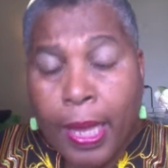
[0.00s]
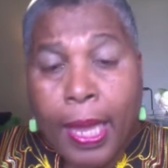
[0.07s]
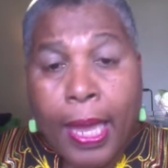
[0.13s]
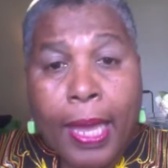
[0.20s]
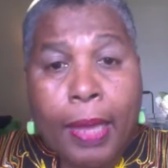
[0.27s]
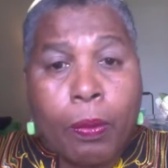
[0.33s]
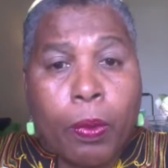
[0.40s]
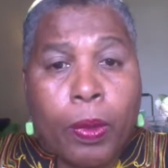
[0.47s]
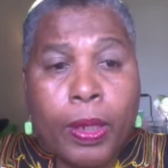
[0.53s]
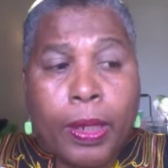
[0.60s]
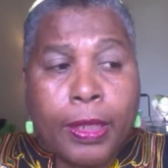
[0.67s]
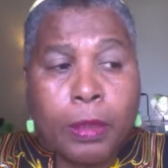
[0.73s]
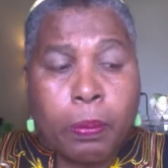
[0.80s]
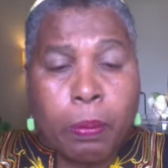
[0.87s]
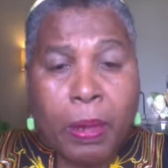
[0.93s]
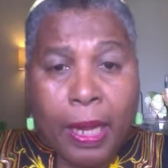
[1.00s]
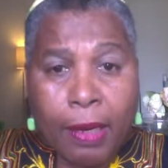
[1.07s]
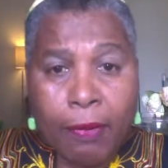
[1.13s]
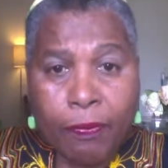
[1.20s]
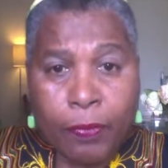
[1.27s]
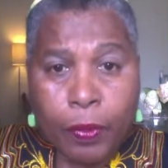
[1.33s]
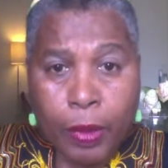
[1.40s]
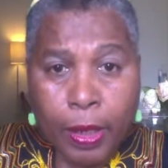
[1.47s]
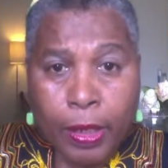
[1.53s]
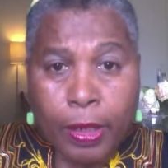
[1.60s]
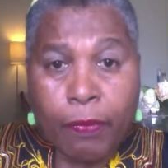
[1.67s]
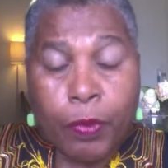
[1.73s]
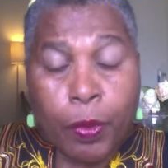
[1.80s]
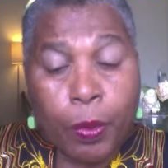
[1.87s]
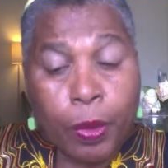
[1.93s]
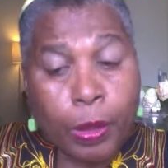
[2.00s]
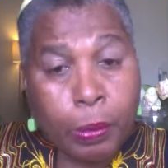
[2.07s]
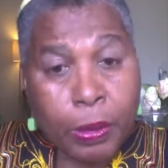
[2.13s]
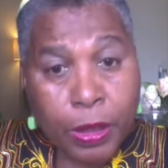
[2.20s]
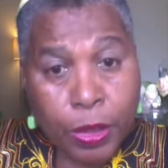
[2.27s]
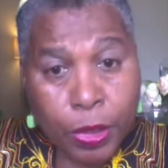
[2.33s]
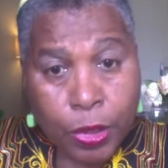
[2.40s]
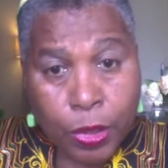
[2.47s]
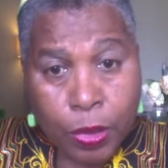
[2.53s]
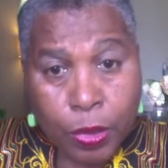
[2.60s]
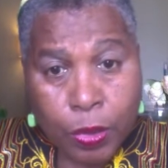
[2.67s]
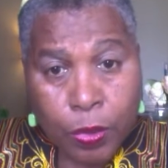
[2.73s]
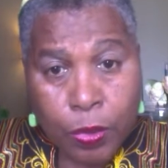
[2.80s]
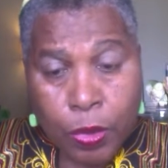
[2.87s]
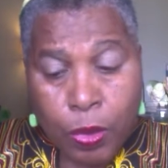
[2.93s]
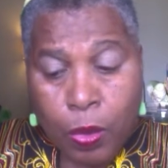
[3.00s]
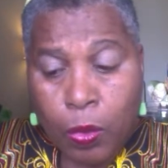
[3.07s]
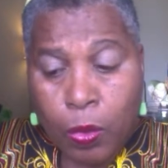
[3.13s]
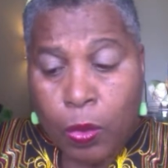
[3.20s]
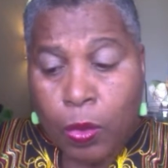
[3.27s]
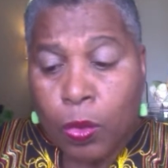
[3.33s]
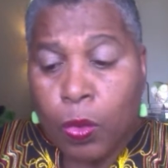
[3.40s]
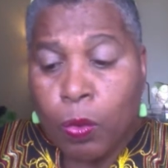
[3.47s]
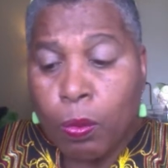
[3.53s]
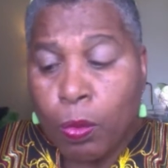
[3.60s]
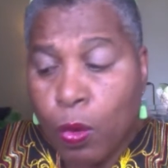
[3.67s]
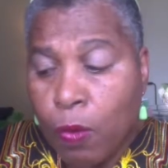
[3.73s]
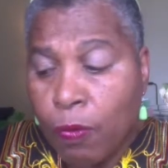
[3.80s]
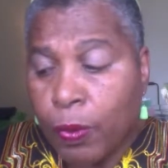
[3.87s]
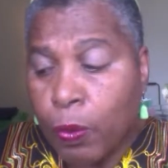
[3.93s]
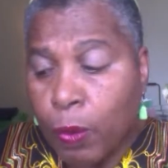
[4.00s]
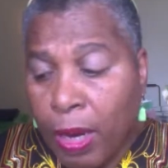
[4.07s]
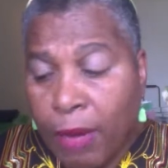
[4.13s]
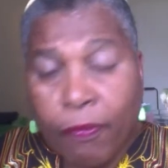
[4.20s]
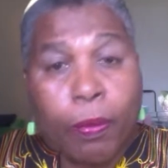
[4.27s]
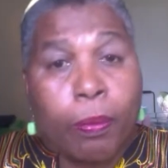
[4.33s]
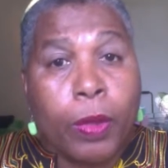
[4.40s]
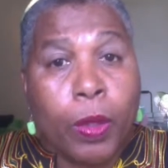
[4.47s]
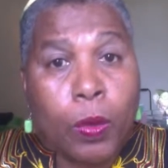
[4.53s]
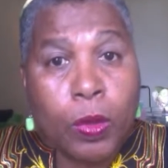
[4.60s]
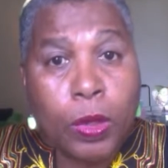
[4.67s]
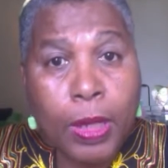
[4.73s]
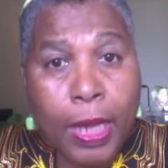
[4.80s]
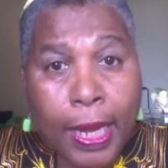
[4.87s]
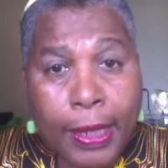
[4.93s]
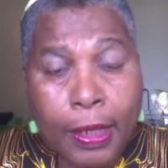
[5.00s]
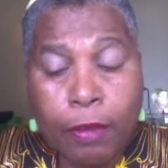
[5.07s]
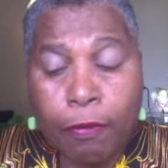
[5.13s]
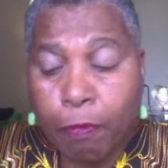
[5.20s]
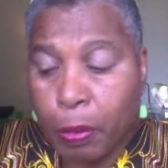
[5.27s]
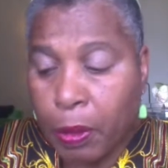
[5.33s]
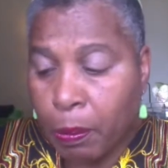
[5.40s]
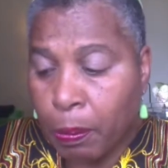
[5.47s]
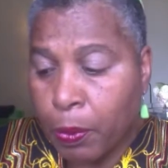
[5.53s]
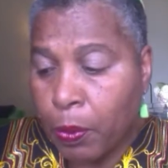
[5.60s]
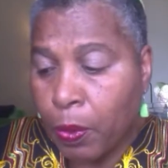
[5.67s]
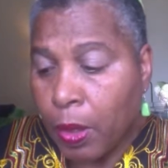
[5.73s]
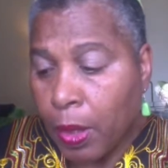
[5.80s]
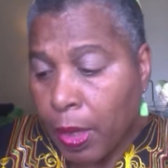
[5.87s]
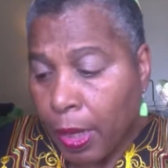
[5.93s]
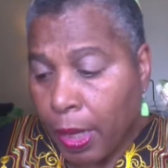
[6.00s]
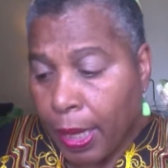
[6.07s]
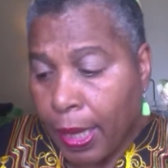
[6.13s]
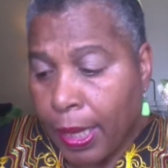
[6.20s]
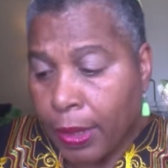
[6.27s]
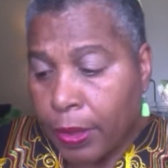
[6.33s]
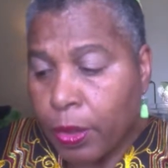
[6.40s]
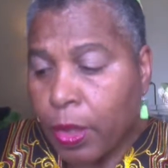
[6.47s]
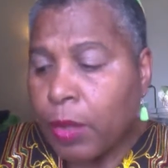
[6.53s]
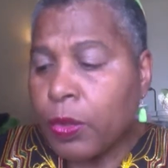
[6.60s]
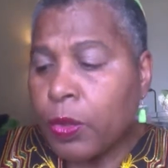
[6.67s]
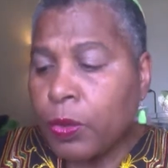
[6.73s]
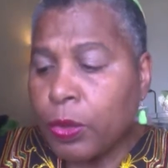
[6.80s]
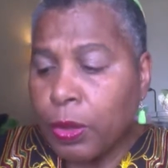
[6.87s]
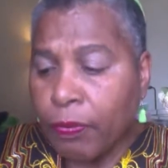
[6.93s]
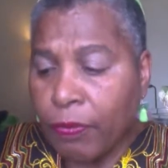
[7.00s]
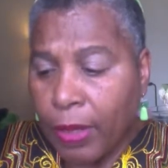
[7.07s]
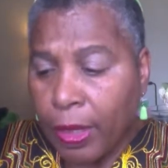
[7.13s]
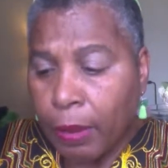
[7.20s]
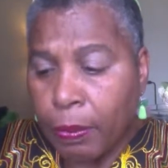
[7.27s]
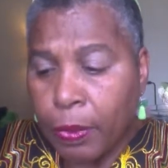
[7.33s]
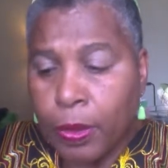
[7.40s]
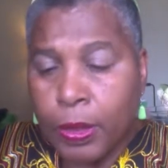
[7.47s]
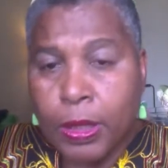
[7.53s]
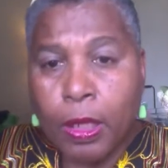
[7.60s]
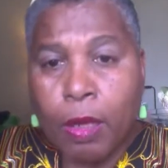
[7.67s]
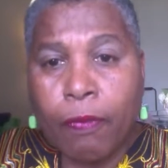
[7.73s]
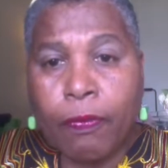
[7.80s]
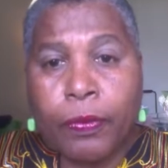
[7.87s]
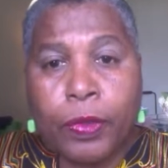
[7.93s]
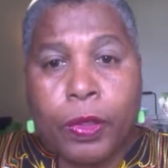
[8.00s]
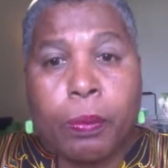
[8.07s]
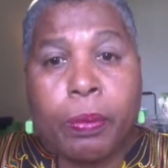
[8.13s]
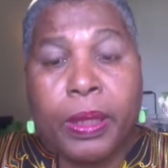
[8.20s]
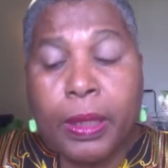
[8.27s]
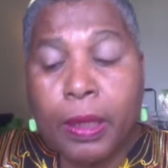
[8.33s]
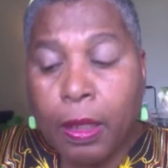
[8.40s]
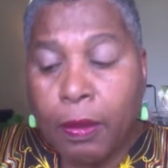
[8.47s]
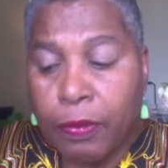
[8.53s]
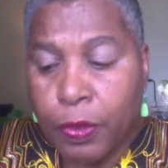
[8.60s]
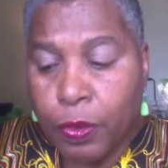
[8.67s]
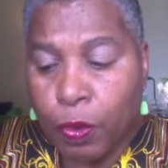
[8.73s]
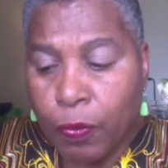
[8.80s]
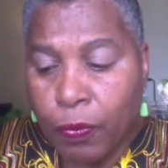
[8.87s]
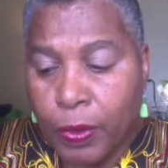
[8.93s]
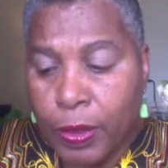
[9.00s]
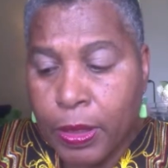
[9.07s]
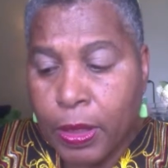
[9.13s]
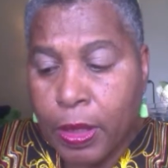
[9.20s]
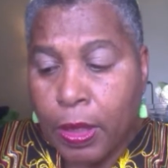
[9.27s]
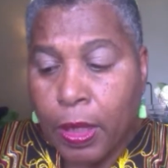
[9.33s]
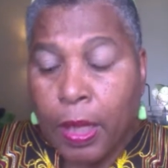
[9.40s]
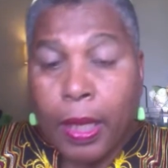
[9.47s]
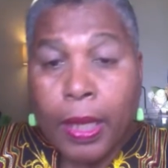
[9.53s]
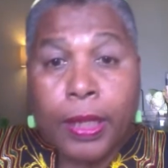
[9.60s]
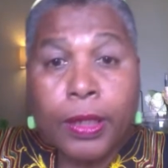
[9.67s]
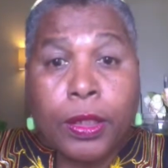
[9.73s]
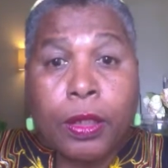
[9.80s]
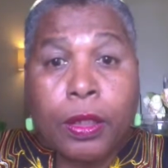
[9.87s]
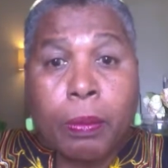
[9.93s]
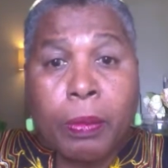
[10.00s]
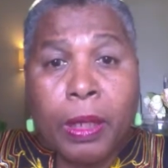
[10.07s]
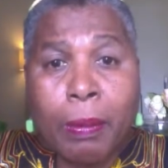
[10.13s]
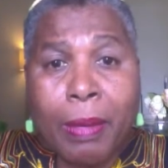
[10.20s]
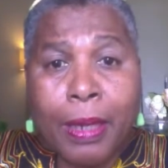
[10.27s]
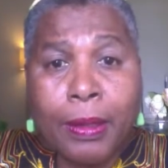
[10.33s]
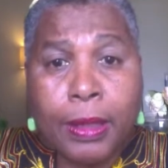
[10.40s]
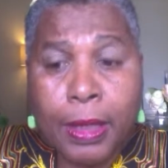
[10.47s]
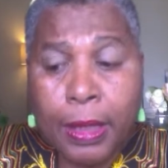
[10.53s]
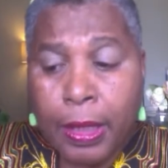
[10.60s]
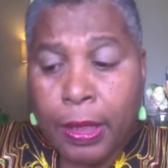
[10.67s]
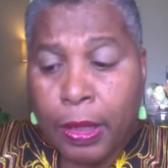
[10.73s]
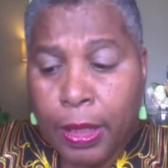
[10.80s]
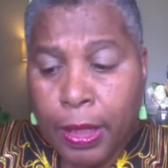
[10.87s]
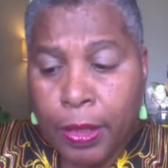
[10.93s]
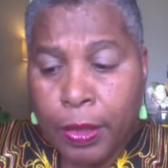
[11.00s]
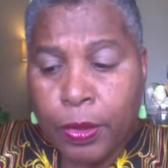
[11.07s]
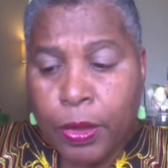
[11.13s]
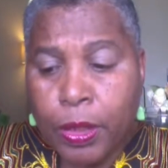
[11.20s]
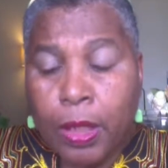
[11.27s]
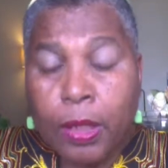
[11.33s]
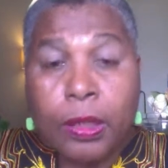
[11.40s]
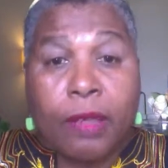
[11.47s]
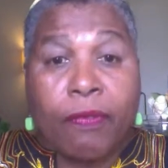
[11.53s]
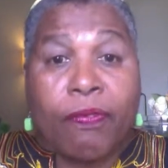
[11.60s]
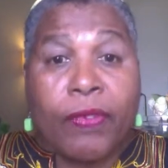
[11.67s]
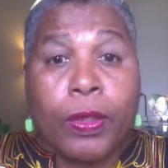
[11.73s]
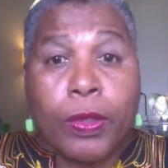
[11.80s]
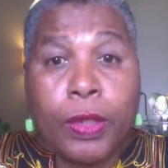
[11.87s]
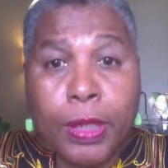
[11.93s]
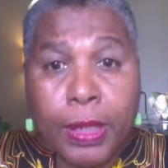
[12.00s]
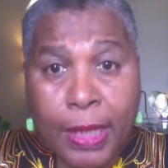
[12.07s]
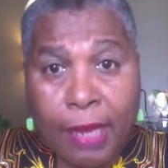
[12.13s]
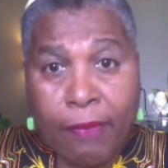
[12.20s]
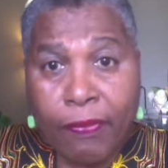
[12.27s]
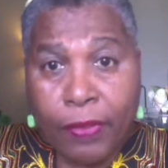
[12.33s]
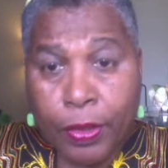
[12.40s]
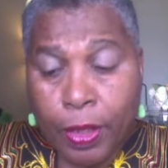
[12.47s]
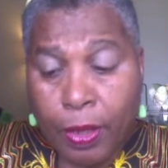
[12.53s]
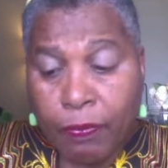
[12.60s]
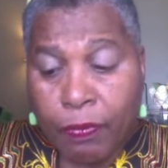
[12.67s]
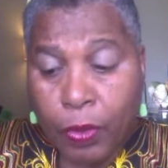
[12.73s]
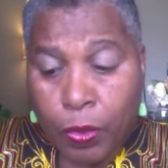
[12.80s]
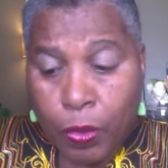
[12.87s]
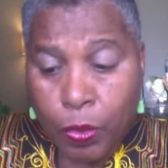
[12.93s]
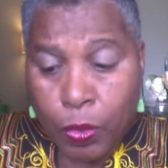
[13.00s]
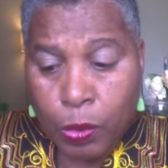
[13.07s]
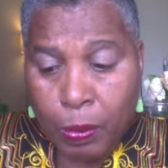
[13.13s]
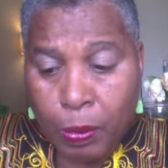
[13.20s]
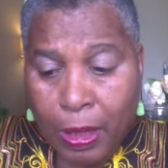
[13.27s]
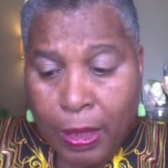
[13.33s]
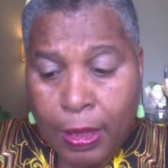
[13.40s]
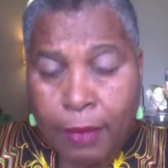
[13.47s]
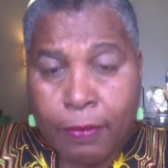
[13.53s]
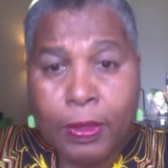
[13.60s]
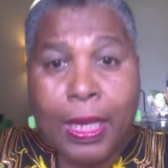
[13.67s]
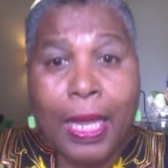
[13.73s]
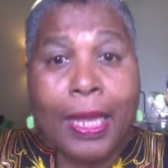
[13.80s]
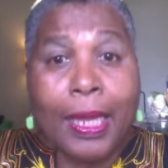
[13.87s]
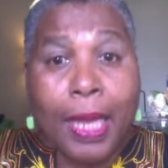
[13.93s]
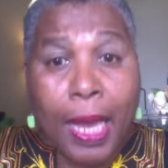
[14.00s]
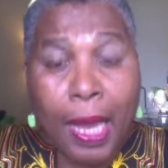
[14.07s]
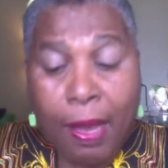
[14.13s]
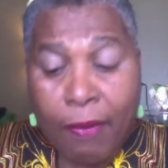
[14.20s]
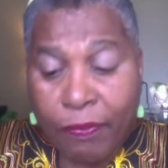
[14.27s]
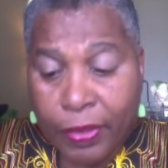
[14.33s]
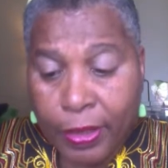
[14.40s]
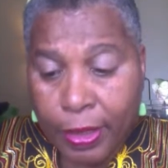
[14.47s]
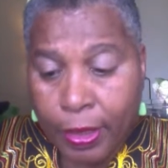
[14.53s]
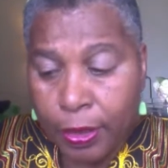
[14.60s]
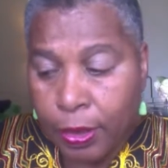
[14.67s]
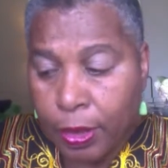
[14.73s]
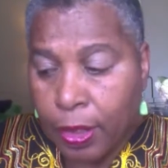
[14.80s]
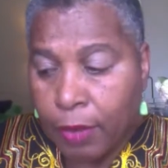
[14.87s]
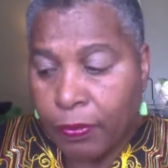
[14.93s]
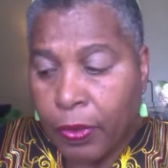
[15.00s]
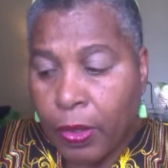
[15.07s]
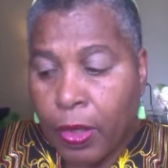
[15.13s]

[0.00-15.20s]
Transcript: And when it's painful, and if you're in a position to do so, you move away from those kind of people and you develop yourself to be of service. It took me about 10 years to feel safe enough to use my gifts and confident enough